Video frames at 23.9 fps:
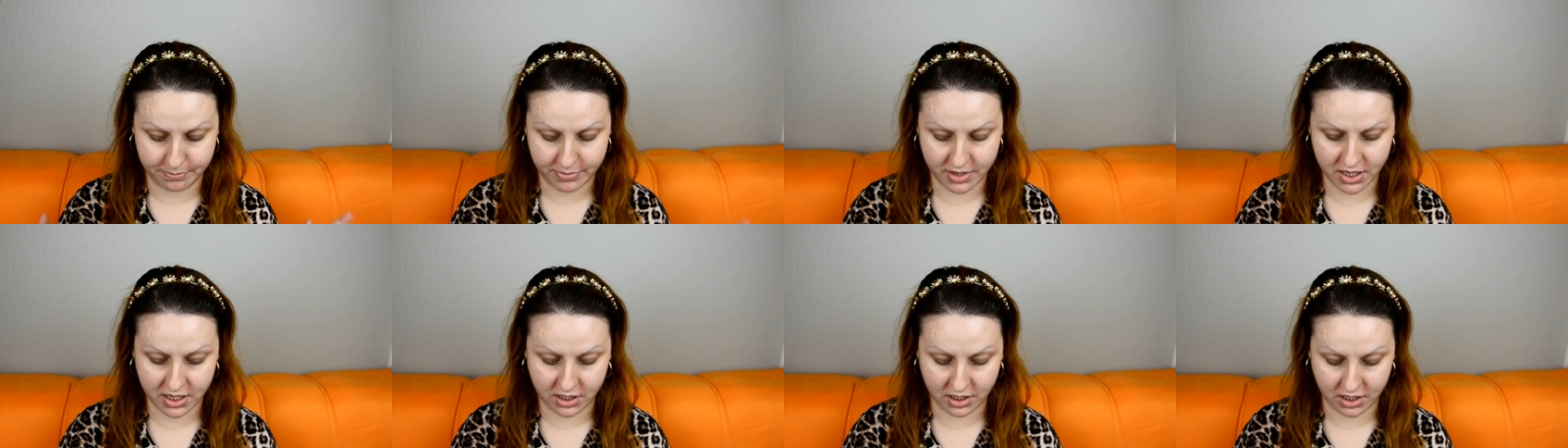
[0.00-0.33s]

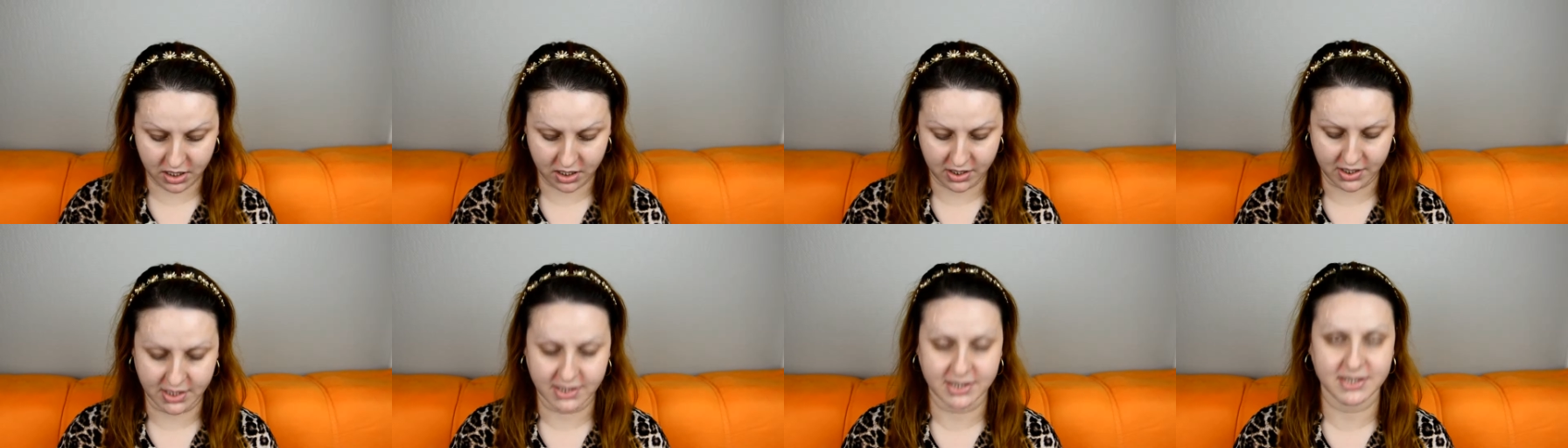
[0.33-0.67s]

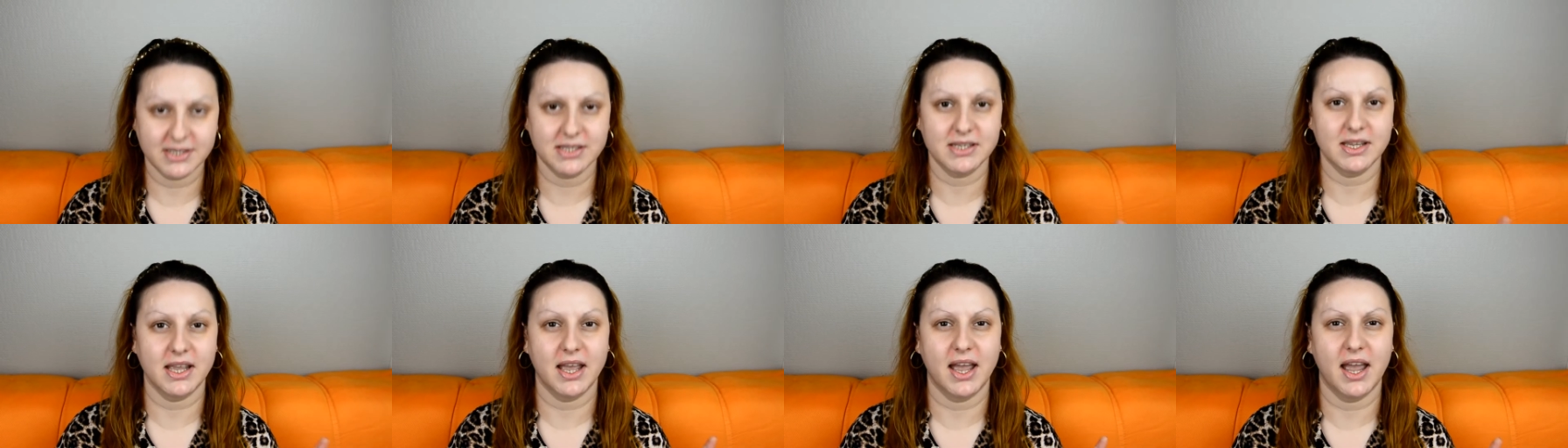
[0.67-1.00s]

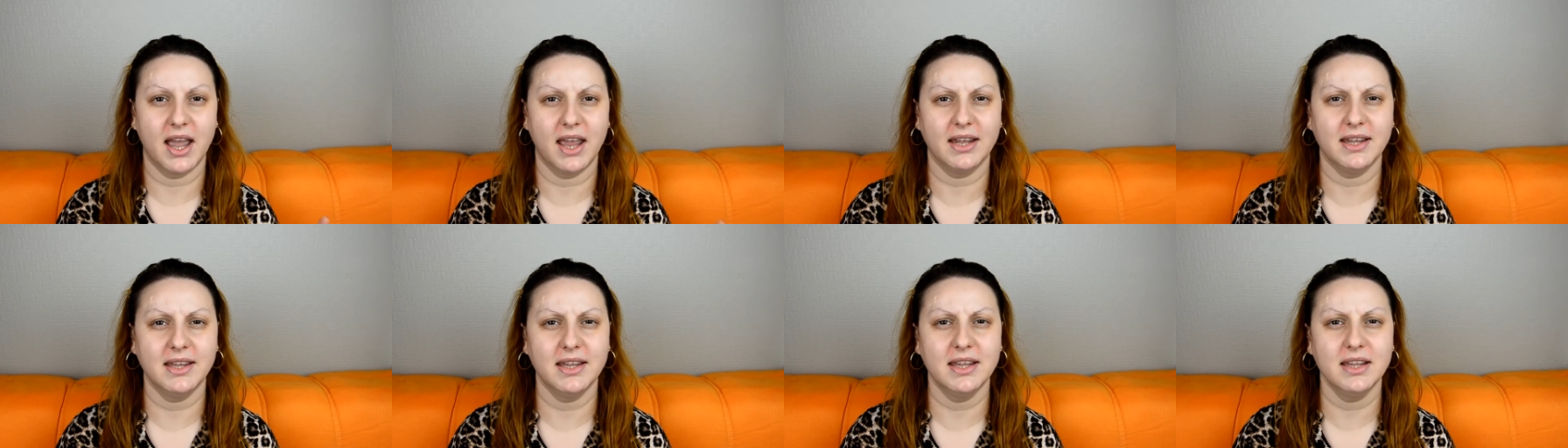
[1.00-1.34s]
because
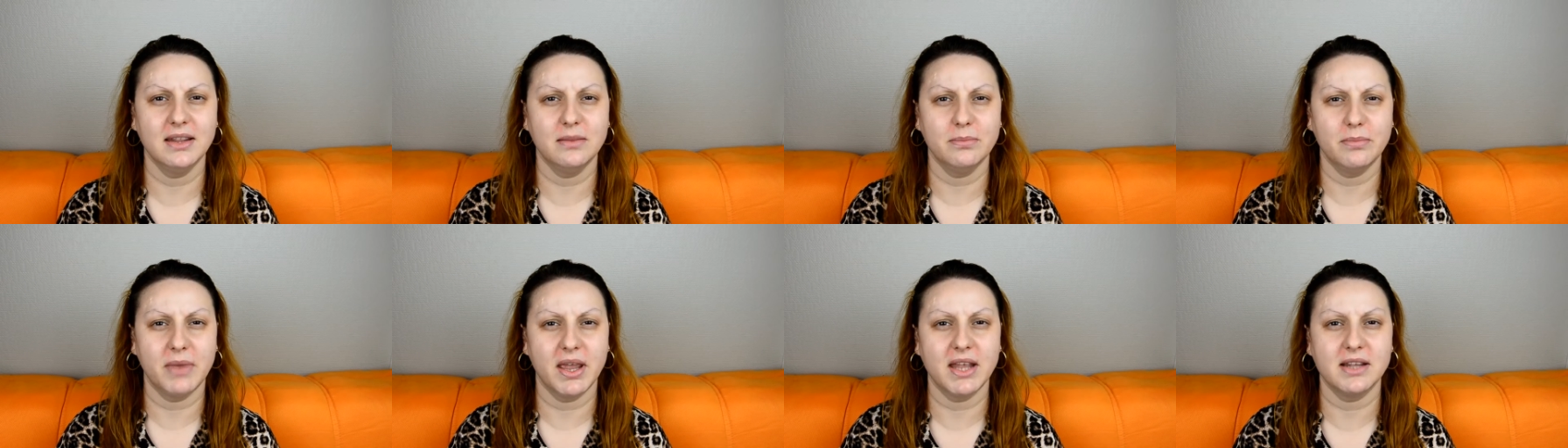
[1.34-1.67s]
I
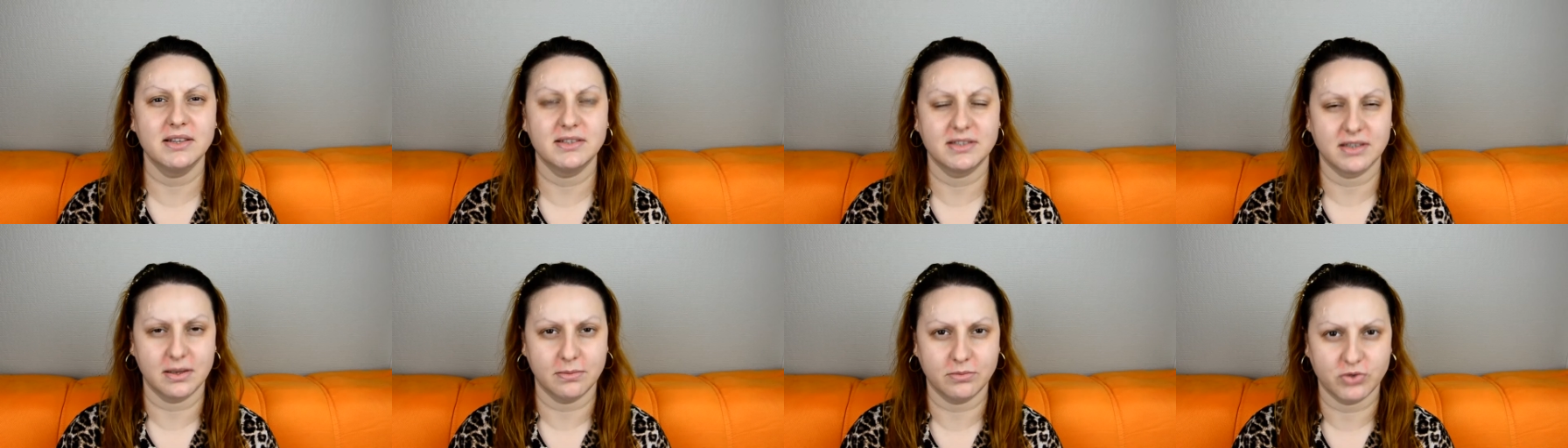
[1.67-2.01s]
did
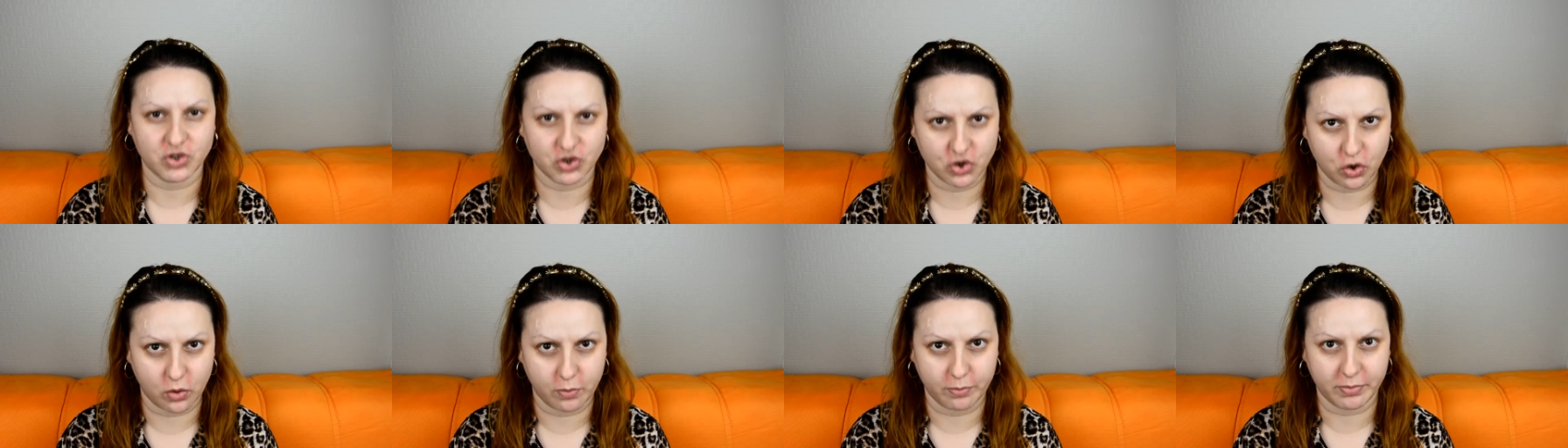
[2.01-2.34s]
made some
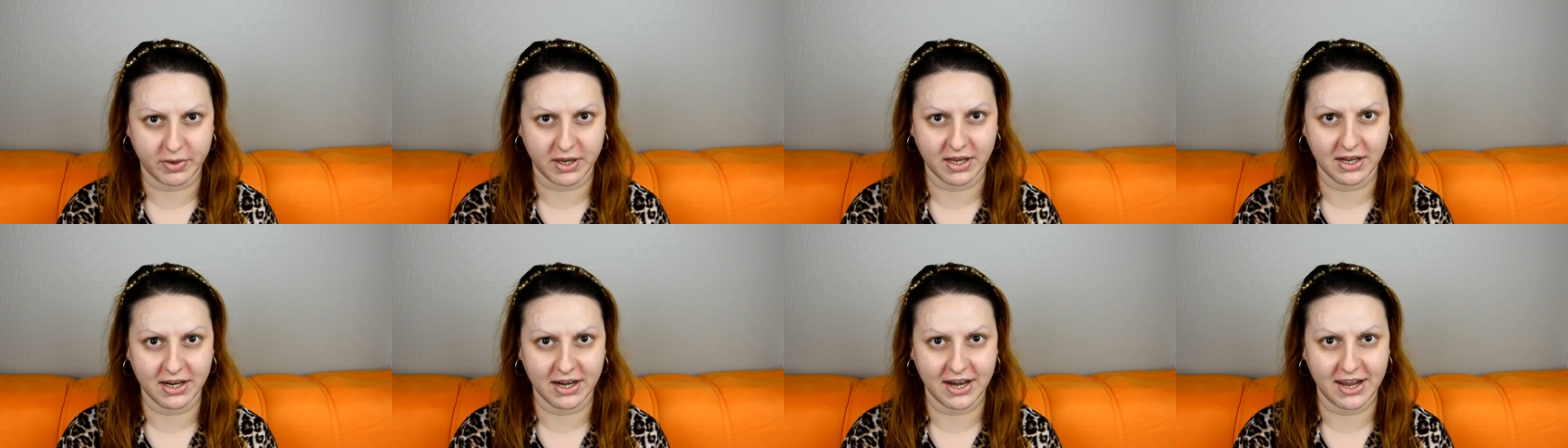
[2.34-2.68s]

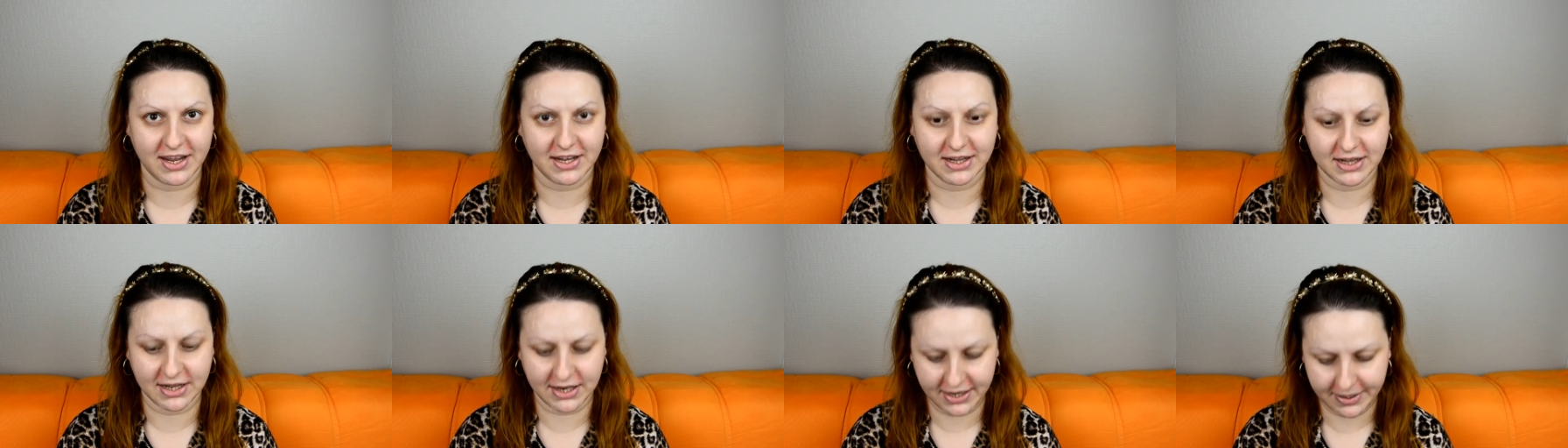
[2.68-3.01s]
shopping
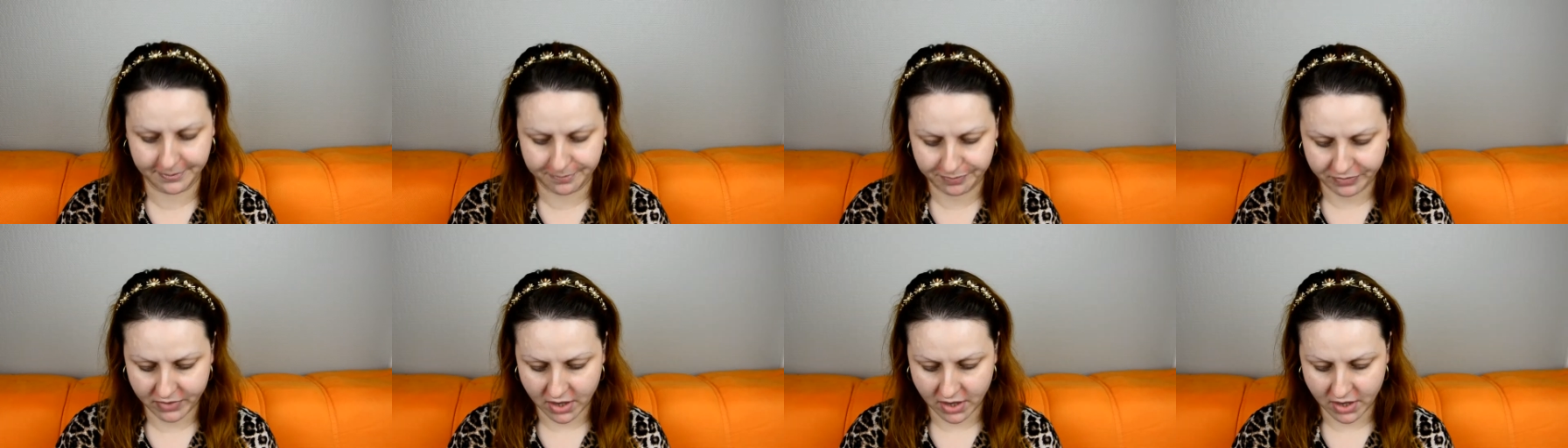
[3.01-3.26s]
lately